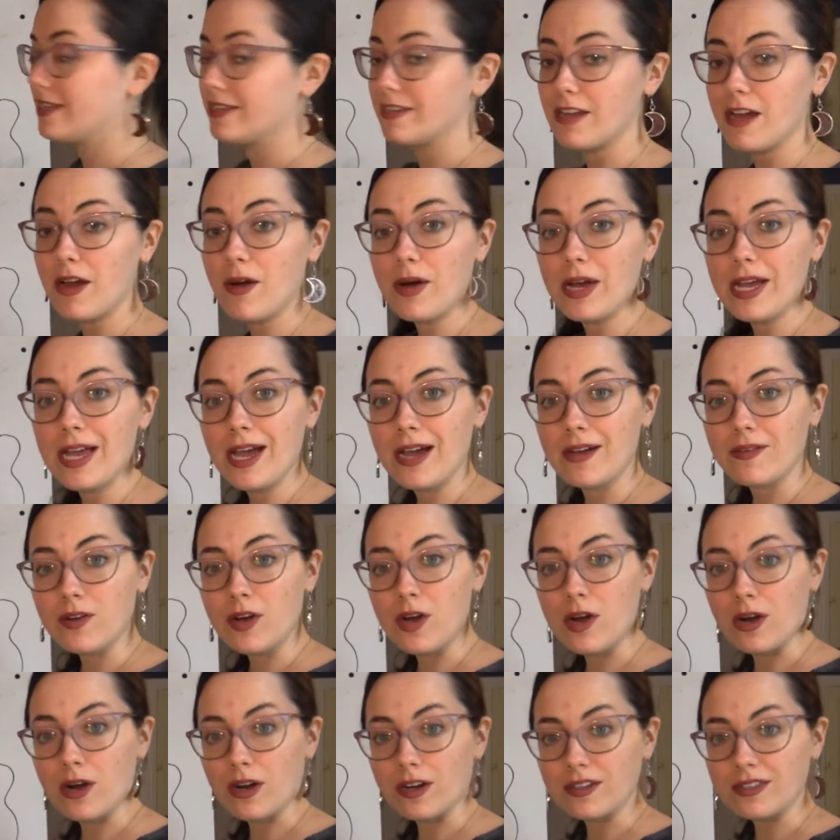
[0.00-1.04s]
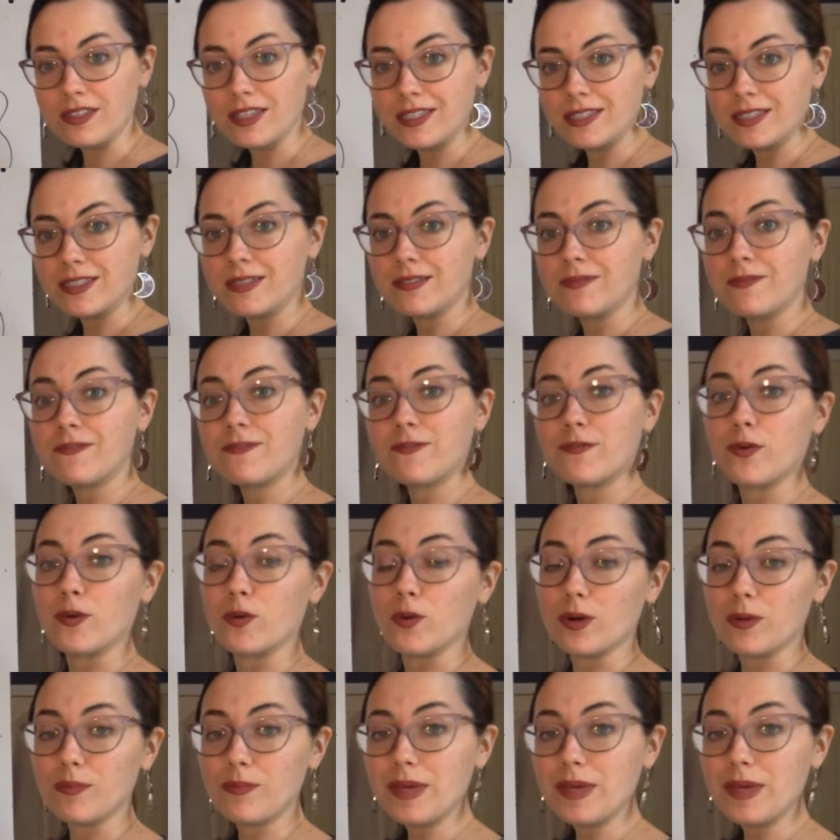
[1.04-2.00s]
Now I have a heart that's in 4